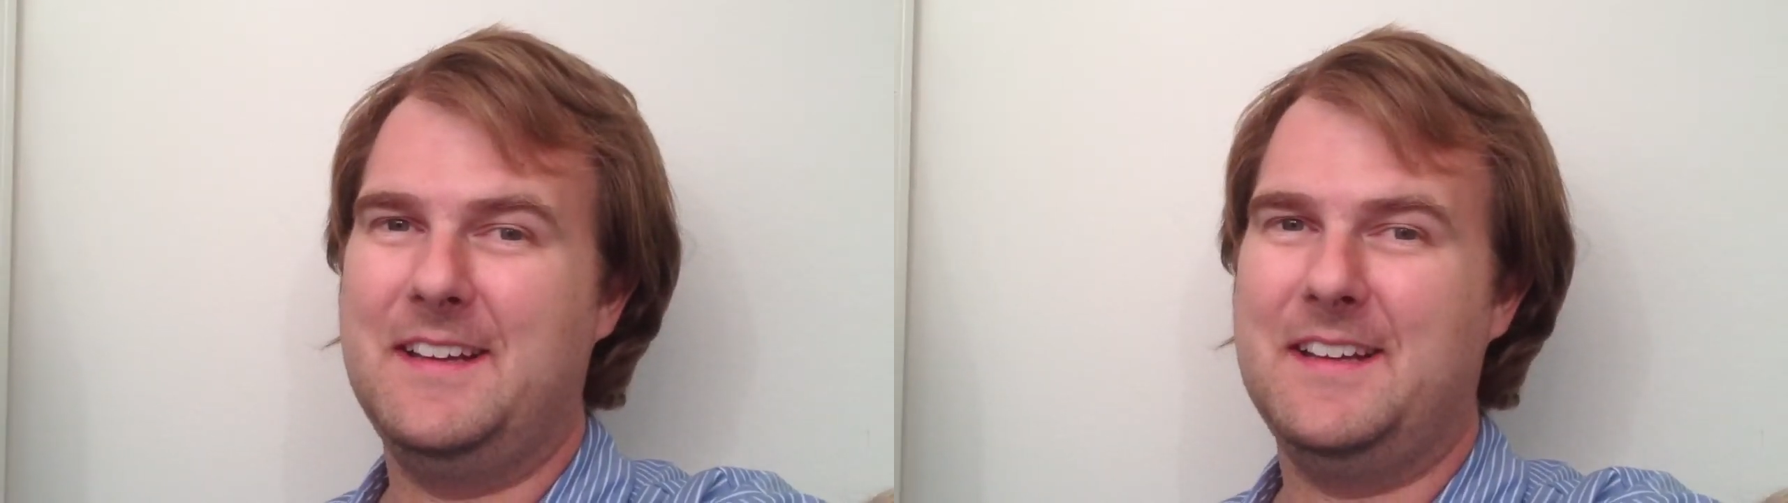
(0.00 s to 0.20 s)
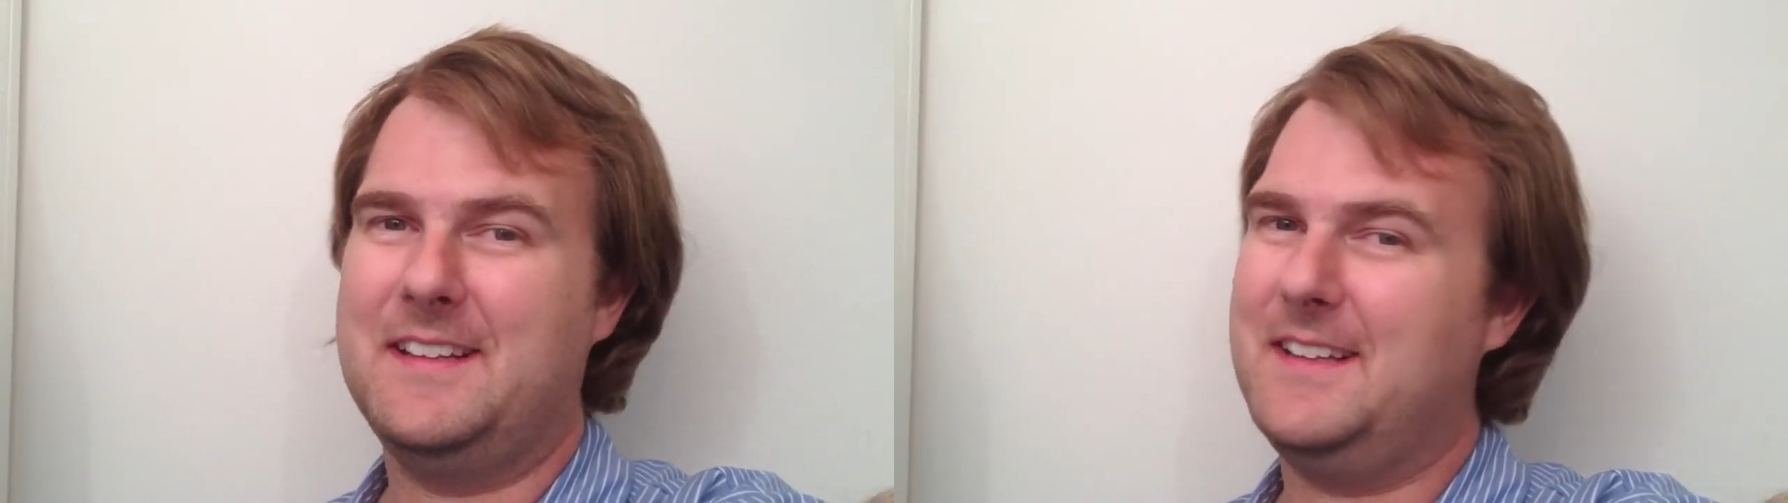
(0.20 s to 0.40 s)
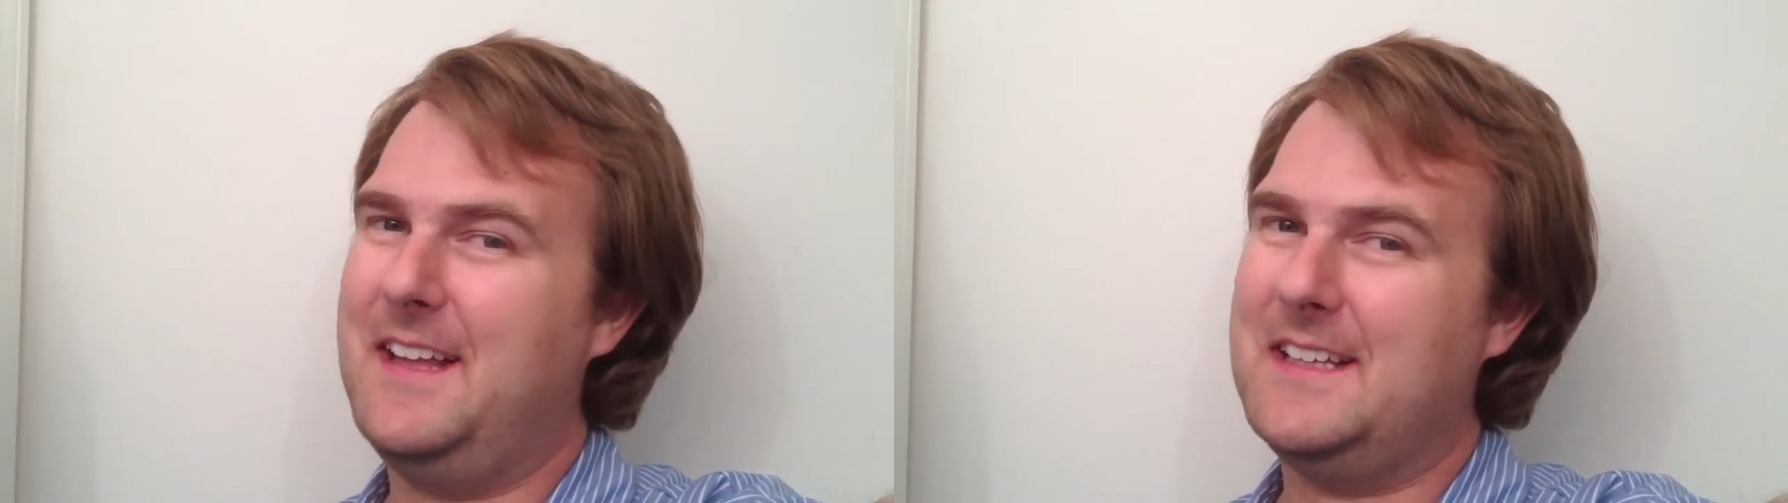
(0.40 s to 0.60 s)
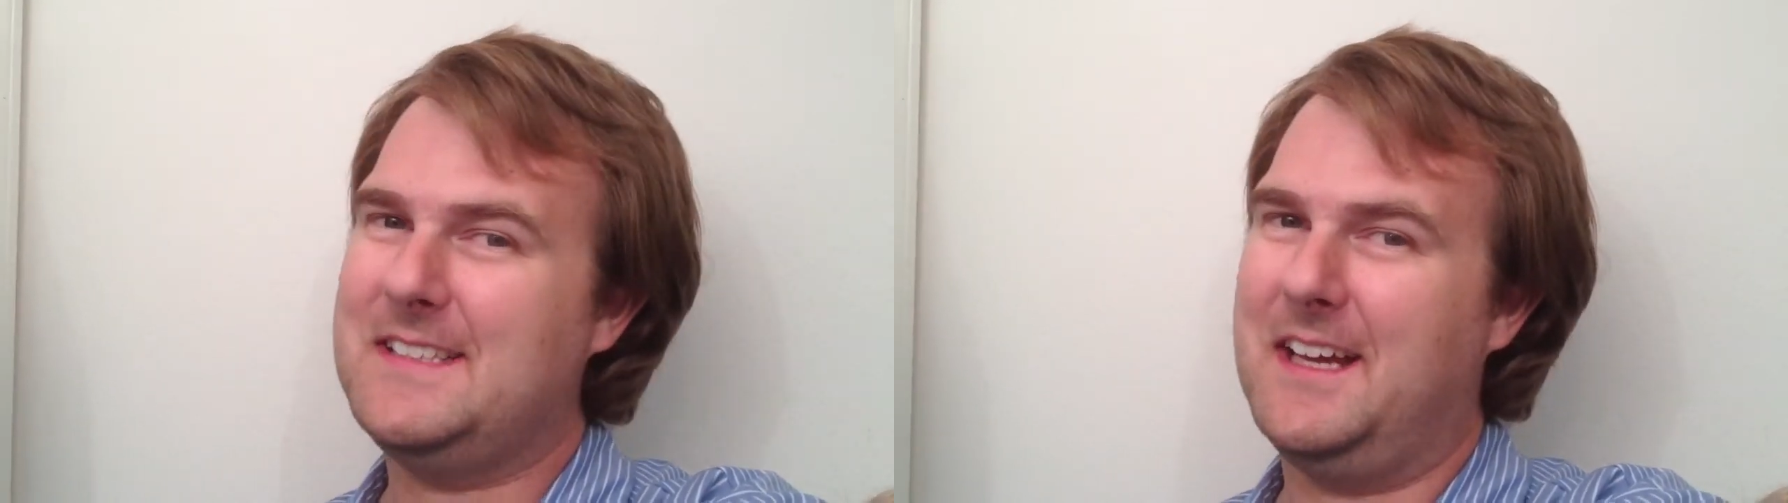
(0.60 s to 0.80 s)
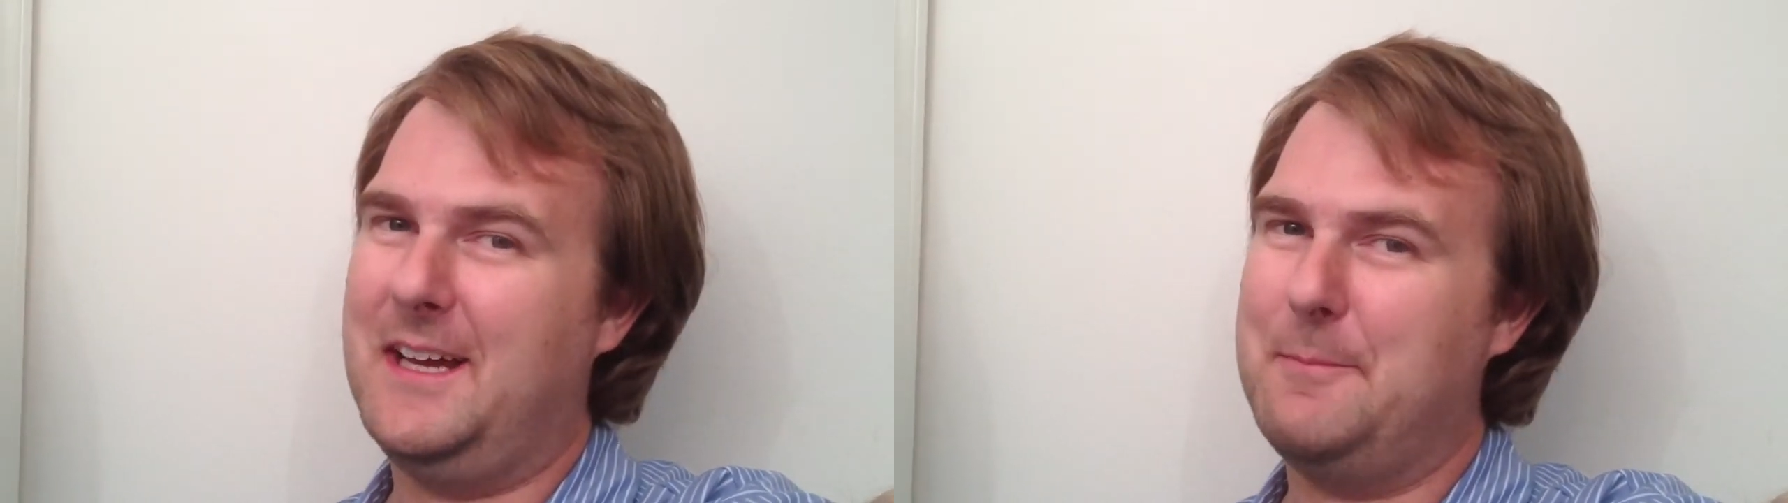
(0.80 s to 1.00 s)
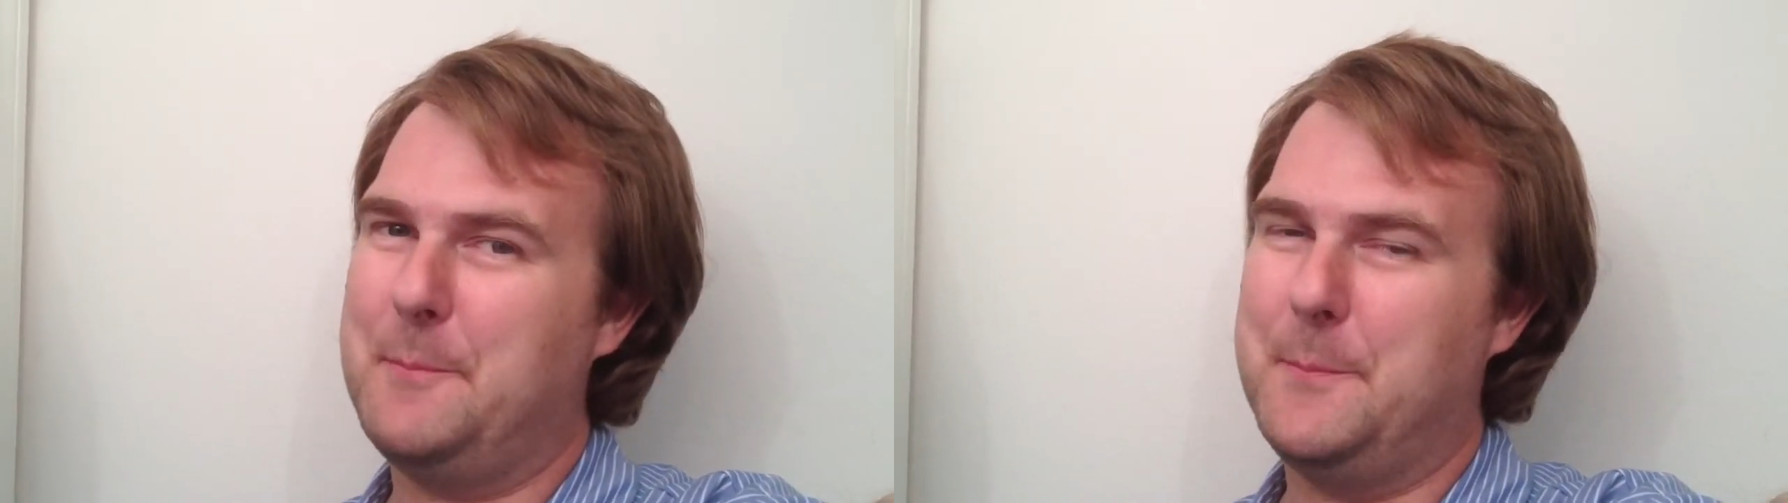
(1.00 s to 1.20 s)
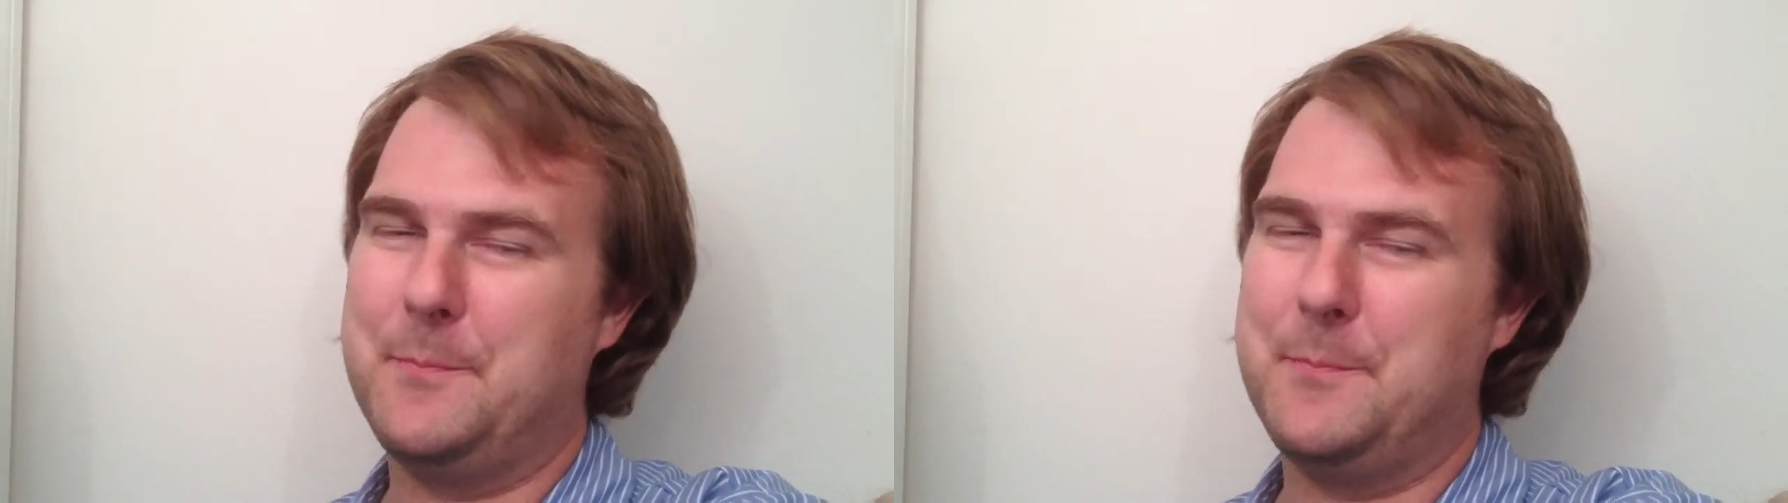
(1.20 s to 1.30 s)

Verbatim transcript: until next time.